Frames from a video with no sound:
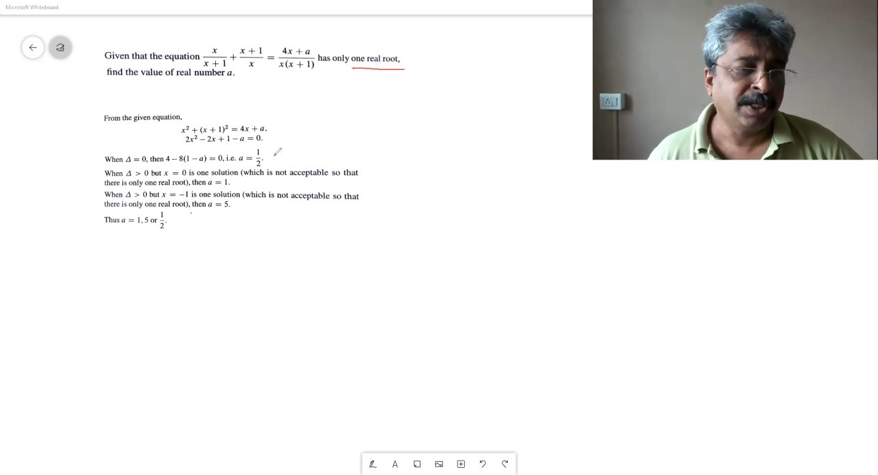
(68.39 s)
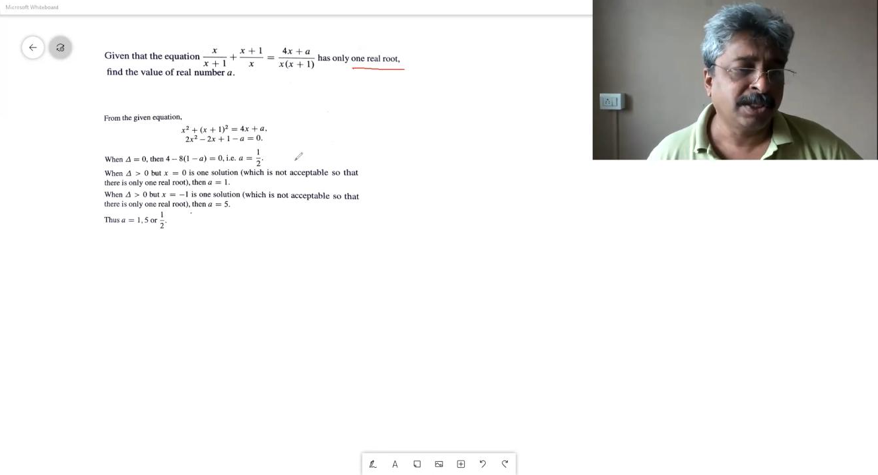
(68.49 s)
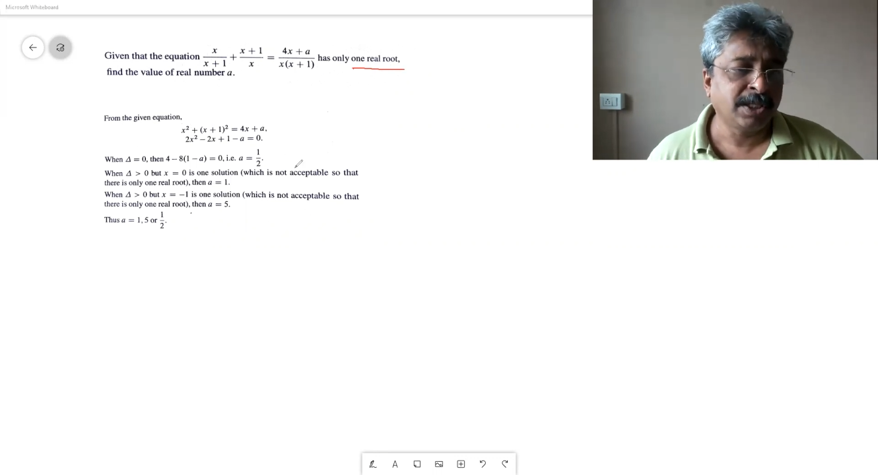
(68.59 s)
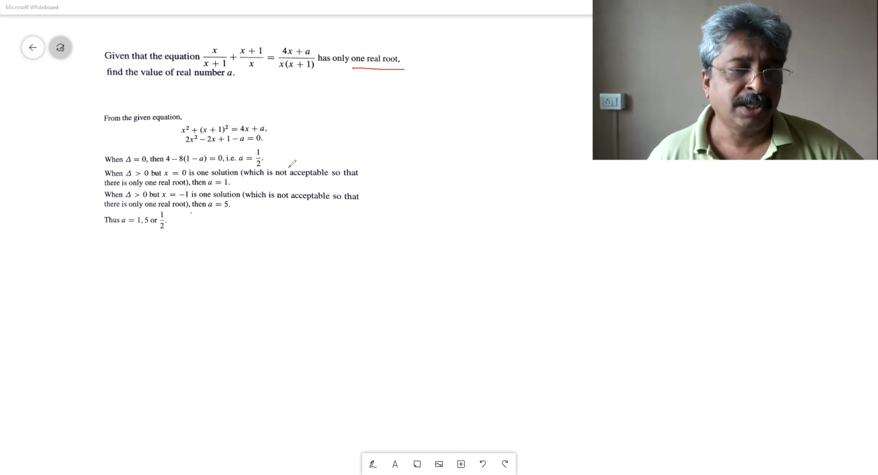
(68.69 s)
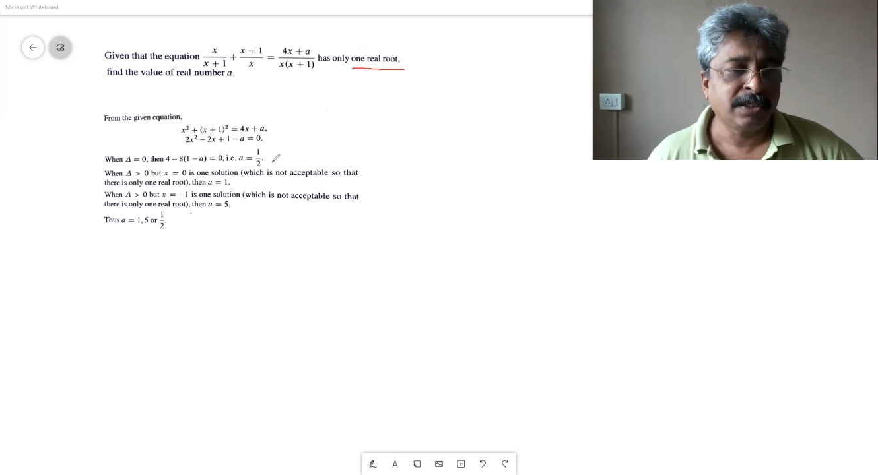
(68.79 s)
I
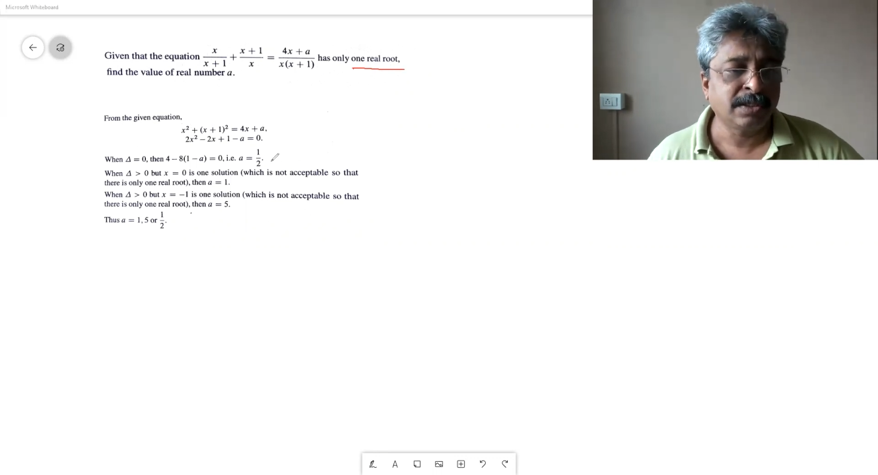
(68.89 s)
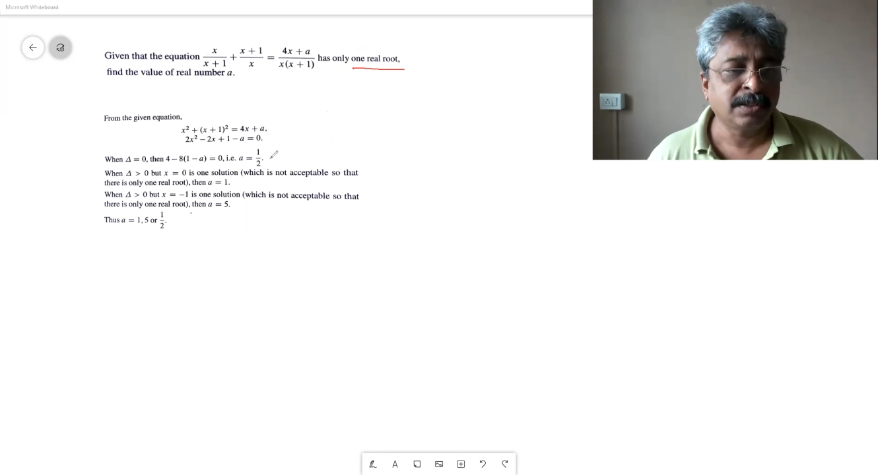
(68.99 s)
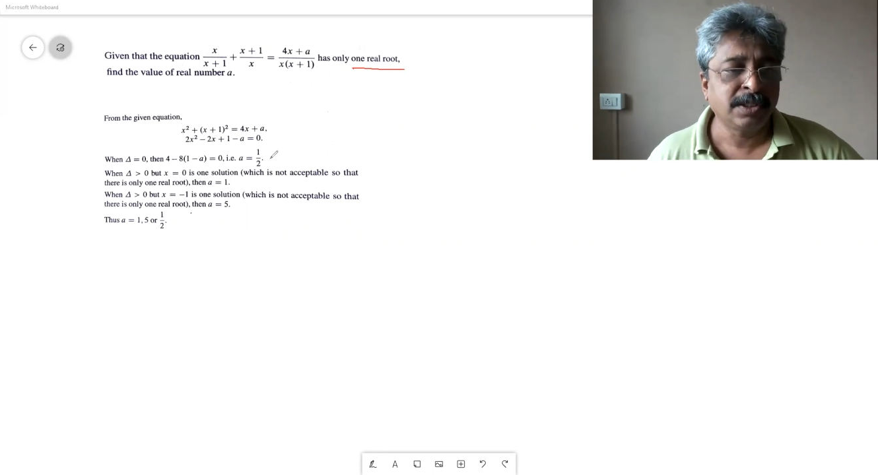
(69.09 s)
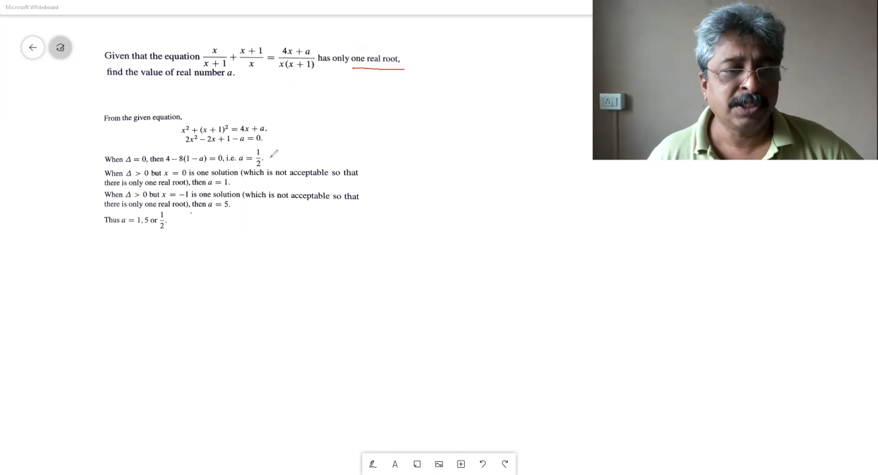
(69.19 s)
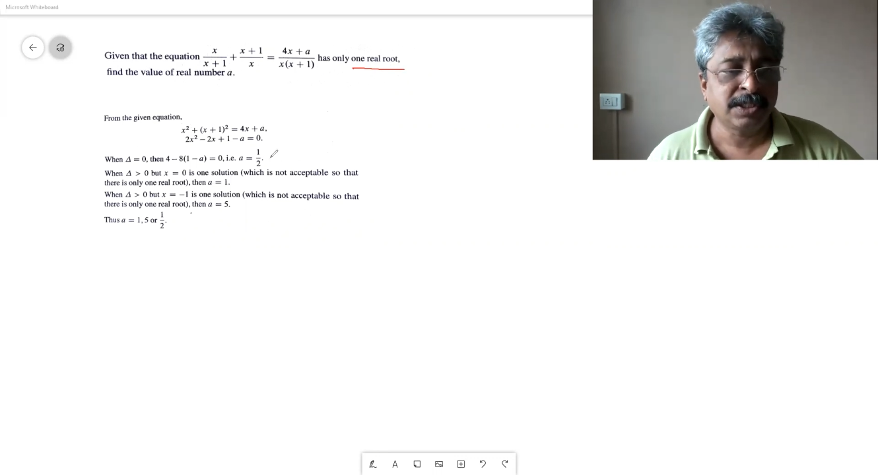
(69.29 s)
think
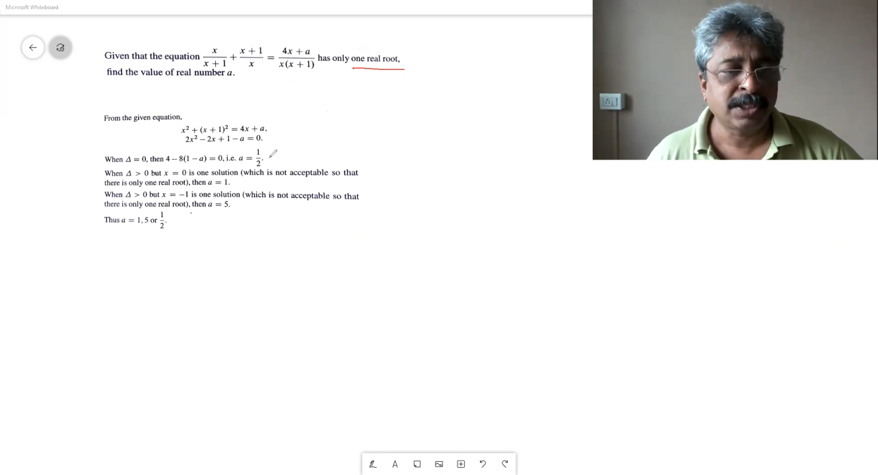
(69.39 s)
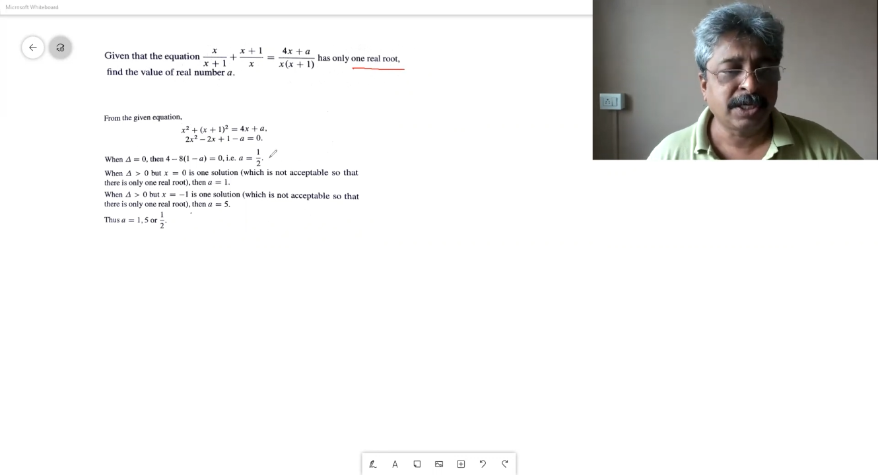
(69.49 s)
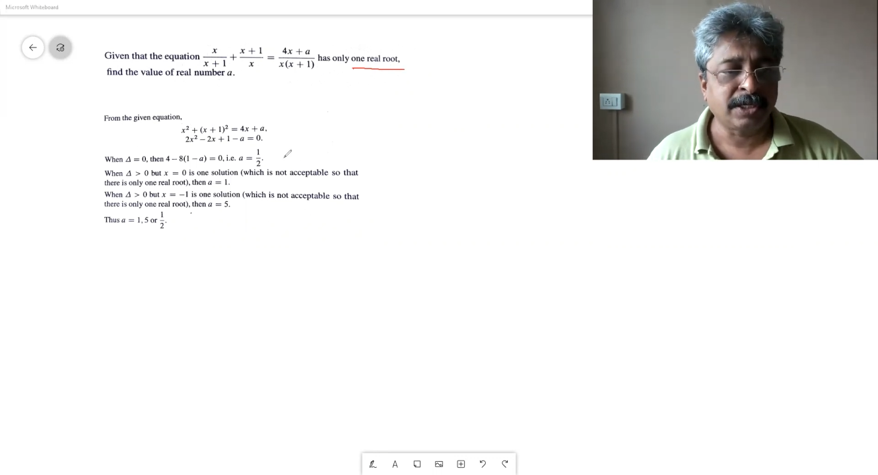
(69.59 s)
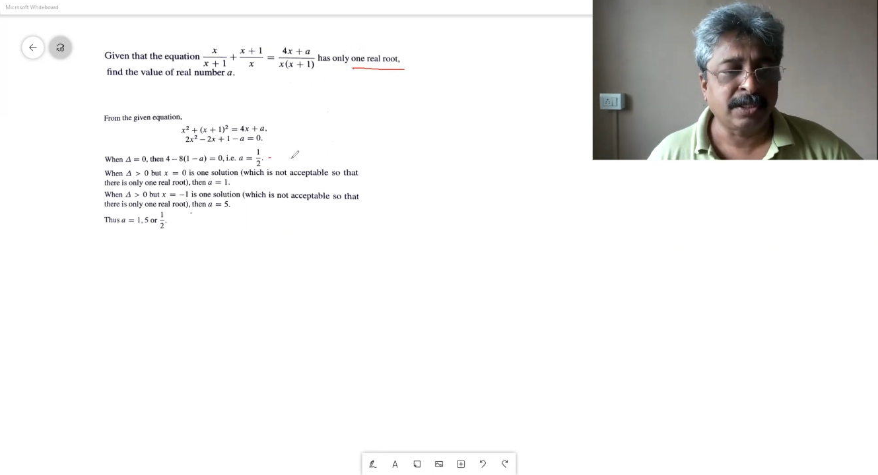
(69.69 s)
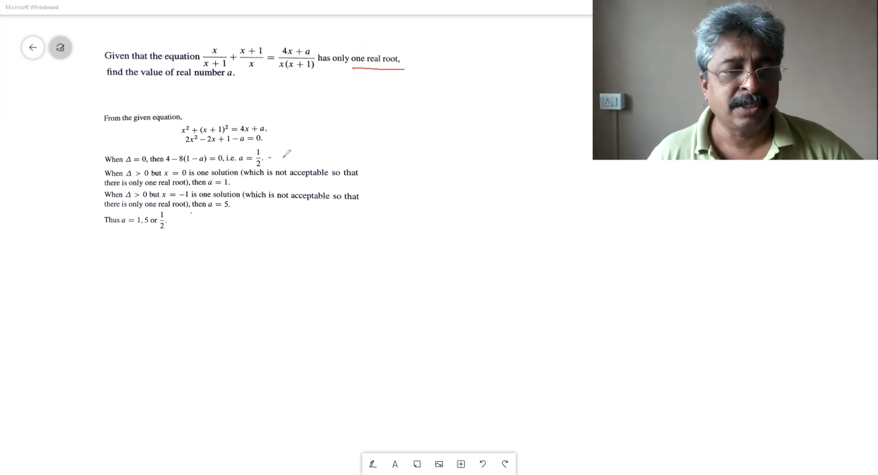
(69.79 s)
this is
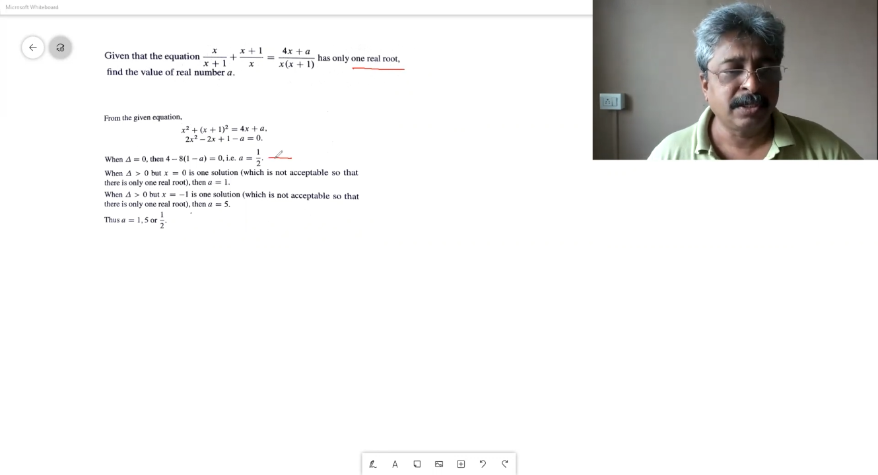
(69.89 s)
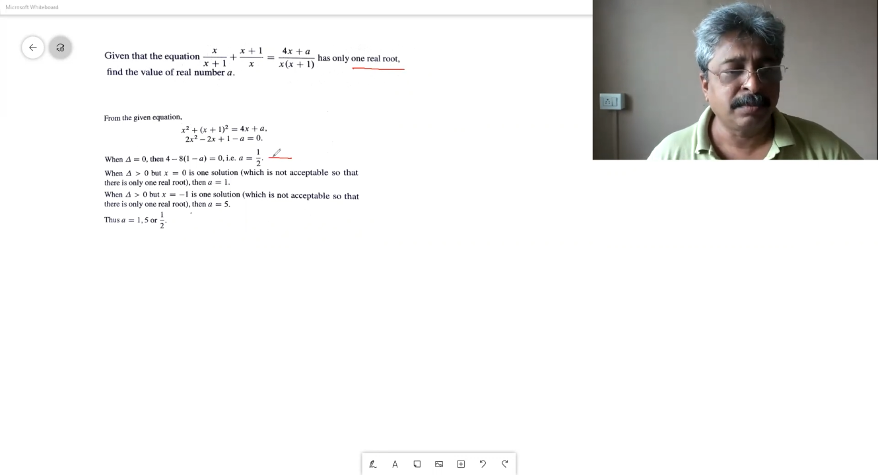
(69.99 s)
correct.